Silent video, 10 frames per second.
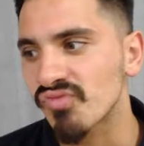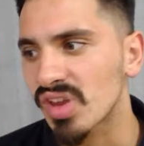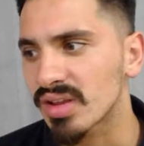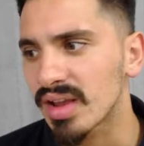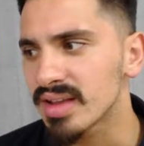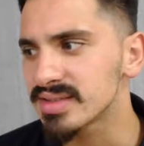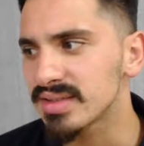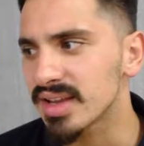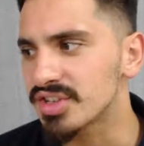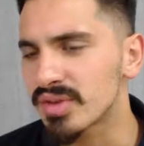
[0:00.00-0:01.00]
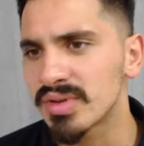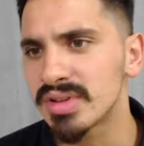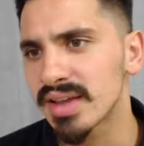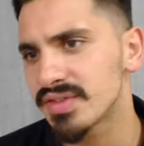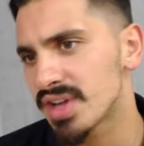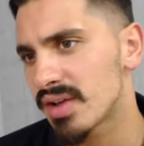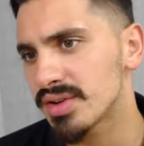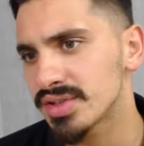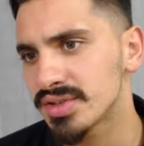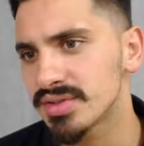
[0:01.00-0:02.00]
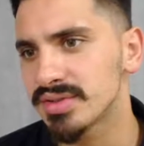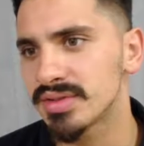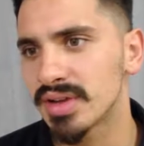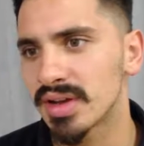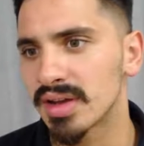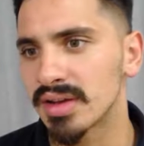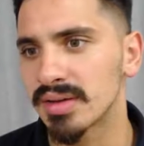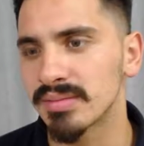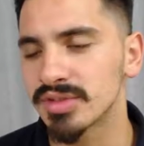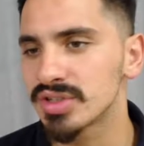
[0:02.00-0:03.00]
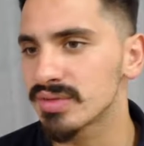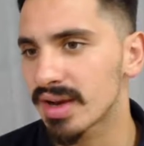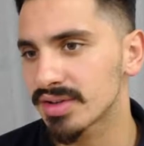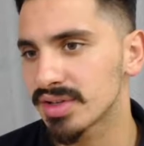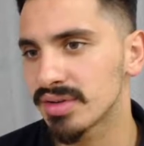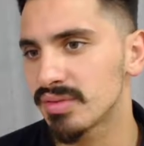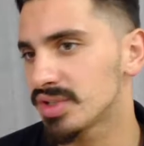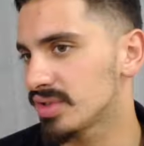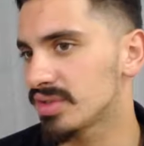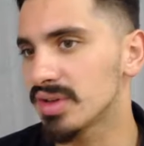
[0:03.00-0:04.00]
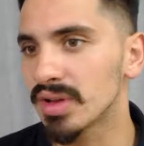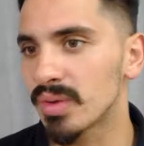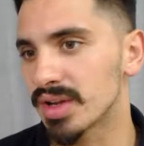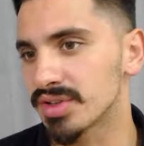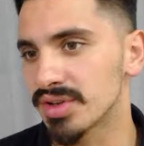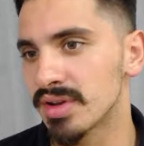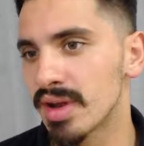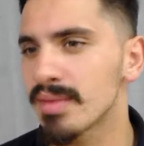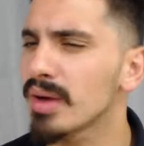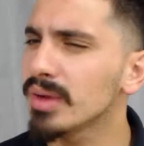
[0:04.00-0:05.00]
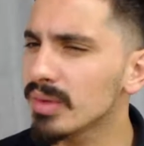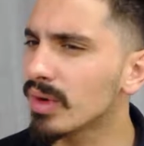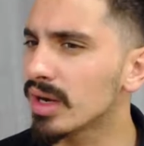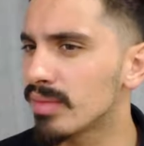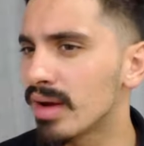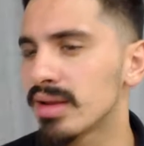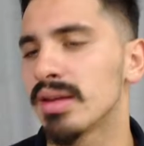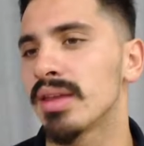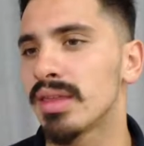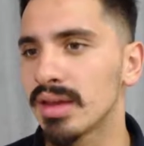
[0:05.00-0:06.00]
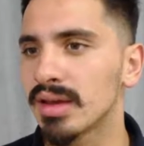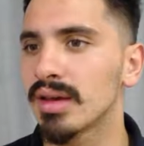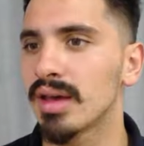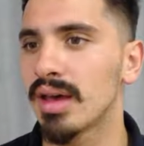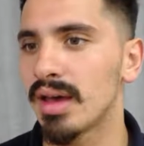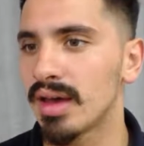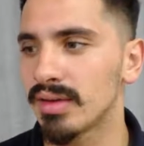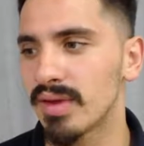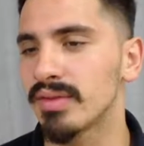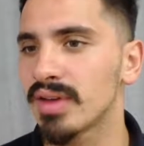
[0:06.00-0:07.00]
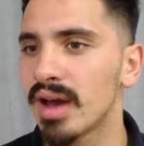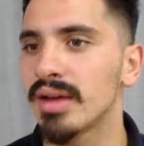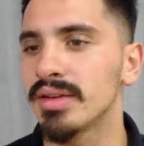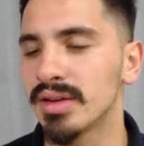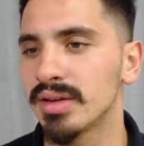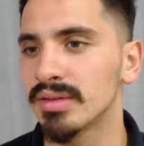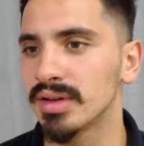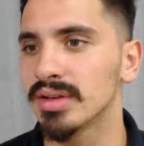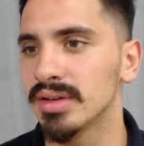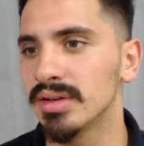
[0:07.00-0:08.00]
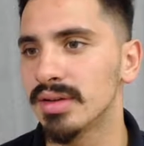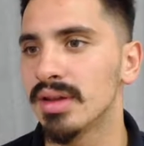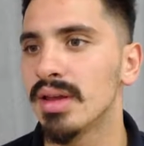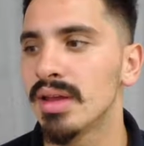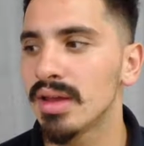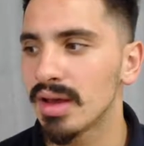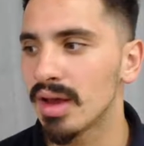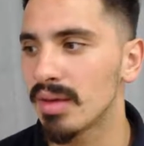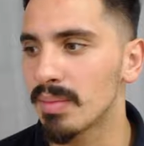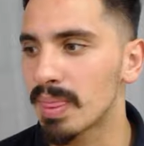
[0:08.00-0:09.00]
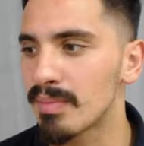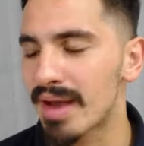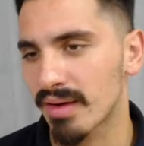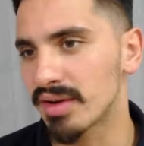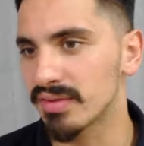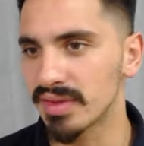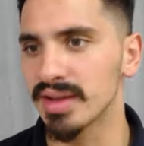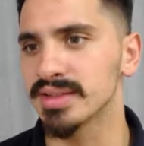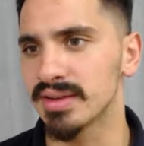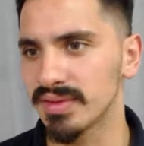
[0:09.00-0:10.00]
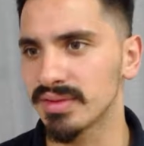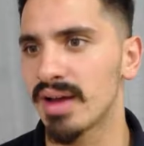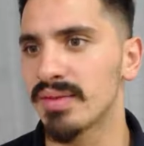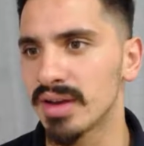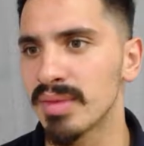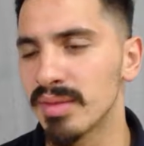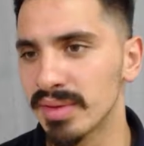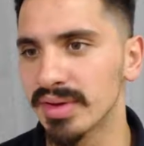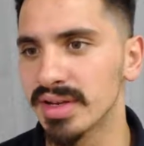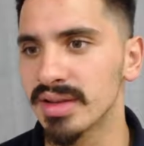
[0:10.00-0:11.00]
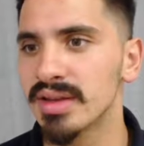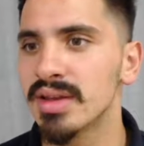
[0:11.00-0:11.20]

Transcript: I guess like general life challenges, direction, which is still a question. I'm not really worried about it. I think I've got a good background of things, and I feel confident in my ability.